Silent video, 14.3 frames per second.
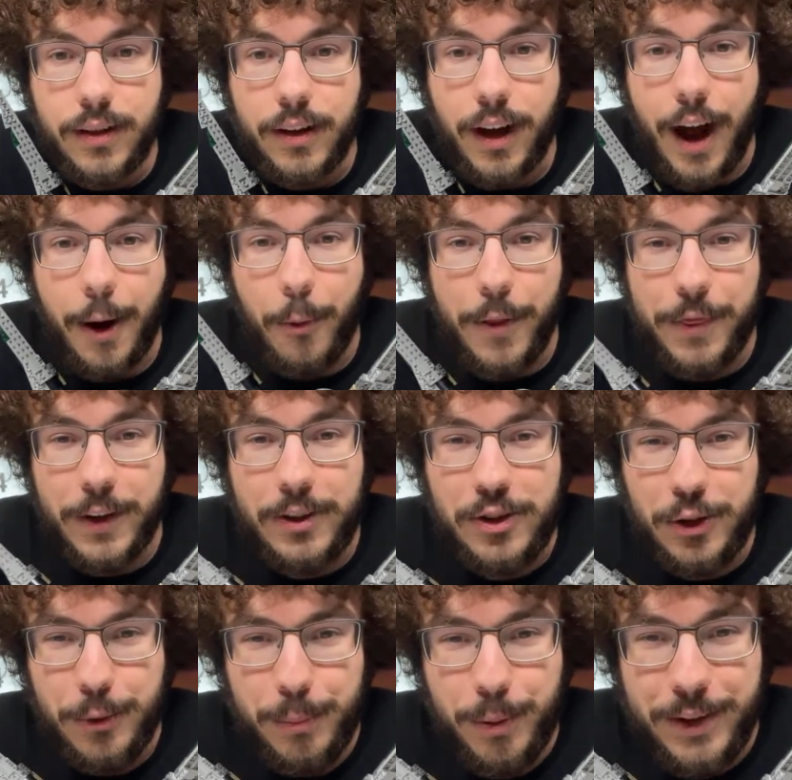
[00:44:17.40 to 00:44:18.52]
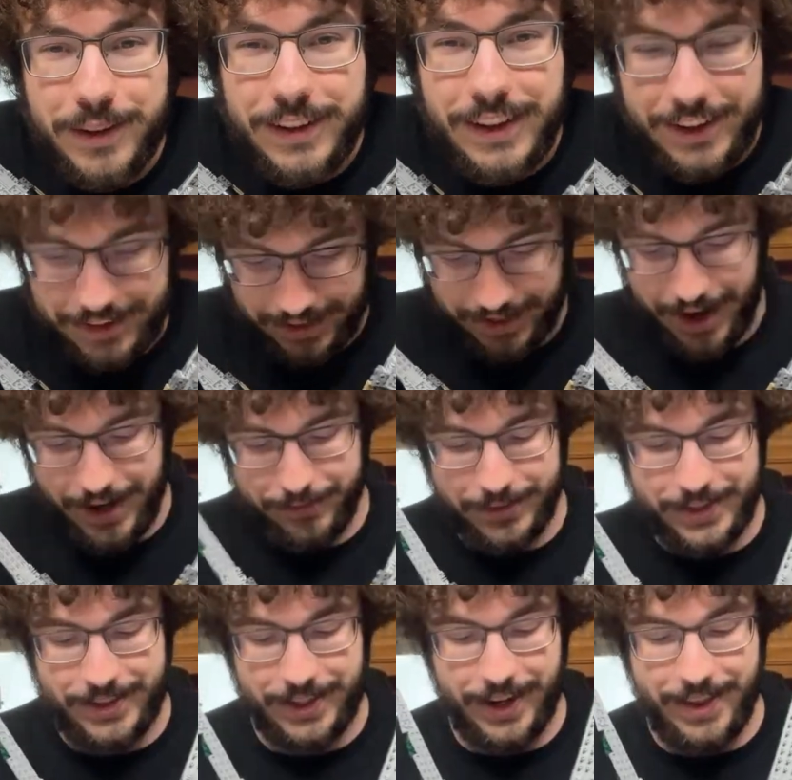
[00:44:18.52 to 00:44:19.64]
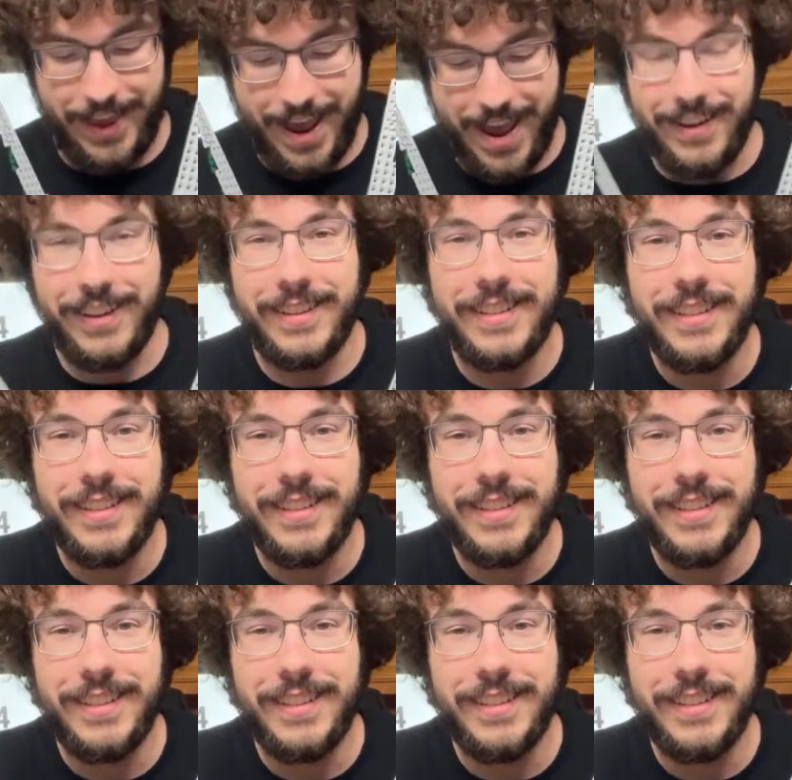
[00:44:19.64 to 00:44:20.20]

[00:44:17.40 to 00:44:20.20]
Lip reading: I want the Chewbussy? Can I even say that?